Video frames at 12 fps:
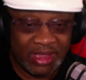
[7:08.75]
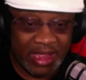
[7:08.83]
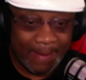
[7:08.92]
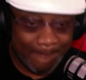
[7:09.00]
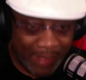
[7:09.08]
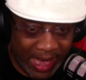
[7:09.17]

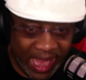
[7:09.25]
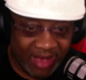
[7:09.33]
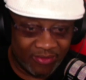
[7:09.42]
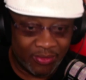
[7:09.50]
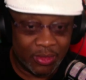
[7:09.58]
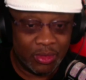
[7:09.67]

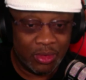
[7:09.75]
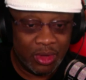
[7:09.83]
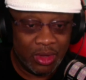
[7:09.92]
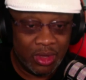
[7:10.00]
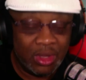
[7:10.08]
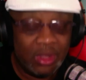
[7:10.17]
impactful,
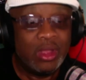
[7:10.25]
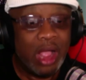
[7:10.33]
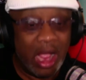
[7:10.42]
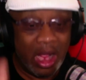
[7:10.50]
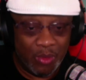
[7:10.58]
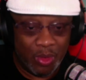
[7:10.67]

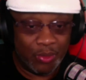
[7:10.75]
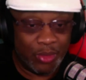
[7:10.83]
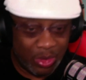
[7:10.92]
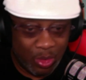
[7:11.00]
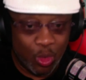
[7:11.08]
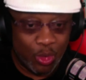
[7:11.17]
I won't
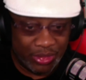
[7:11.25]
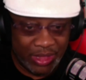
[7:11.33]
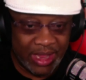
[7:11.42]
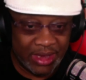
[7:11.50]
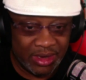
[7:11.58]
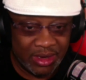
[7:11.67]
record
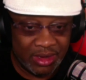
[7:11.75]
that.